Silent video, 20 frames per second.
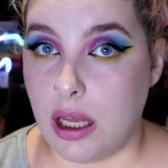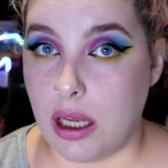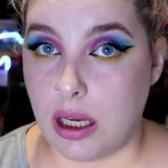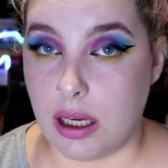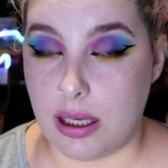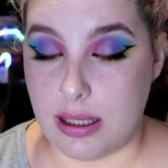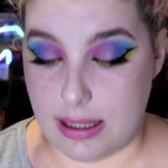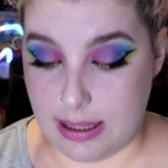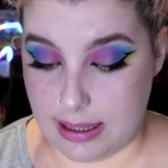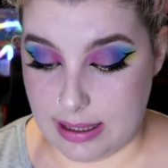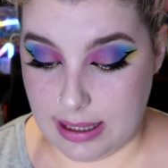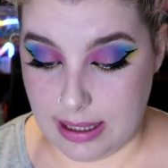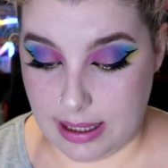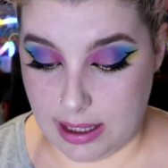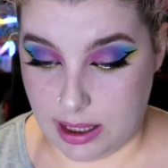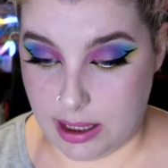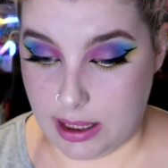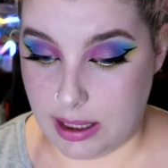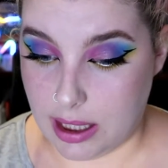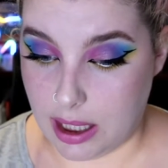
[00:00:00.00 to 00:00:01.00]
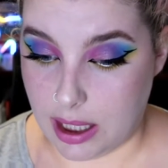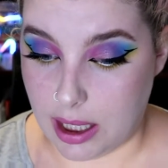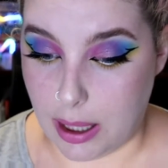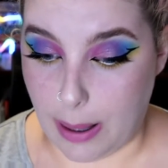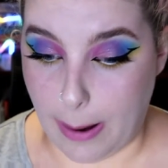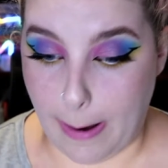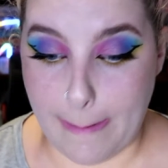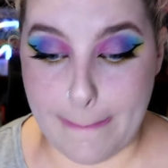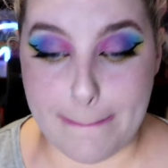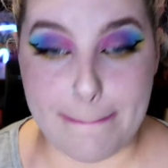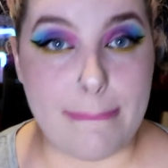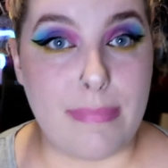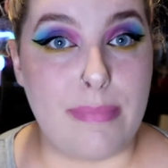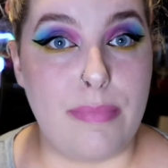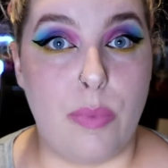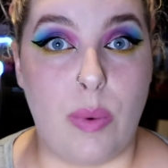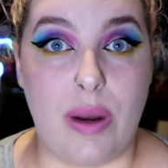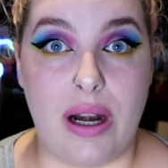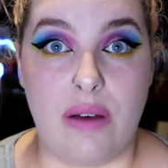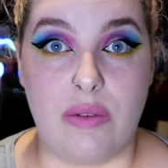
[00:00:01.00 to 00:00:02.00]
because it kind of
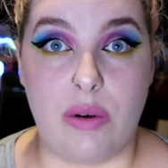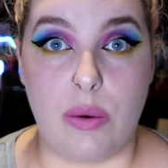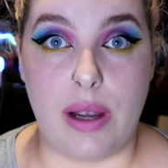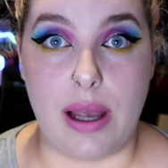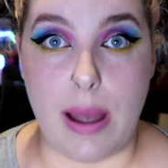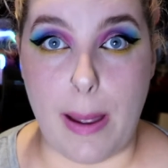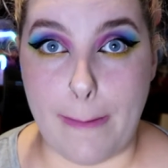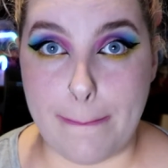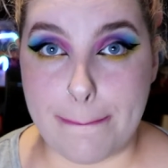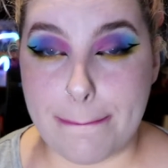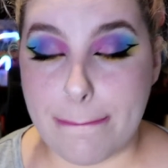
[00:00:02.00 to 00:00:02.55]
went everywhere.